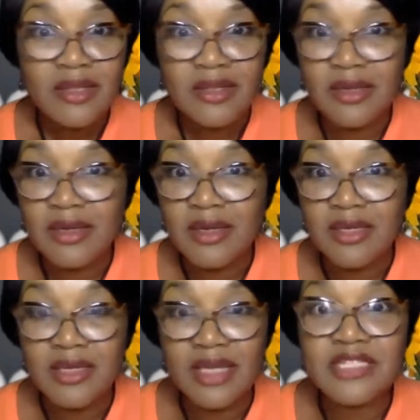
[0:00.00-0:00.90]
there are
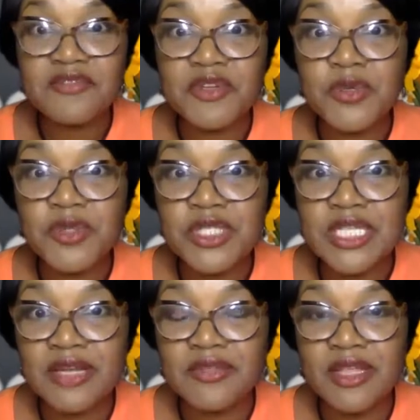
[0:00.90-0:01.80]
lots of coaches
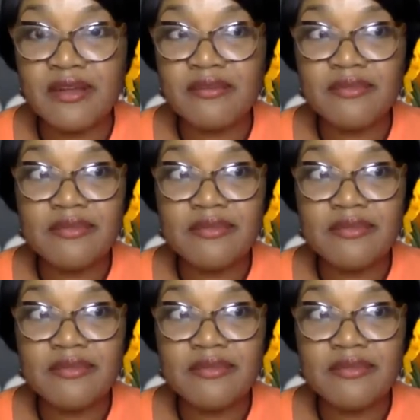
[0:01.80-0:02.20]
out there.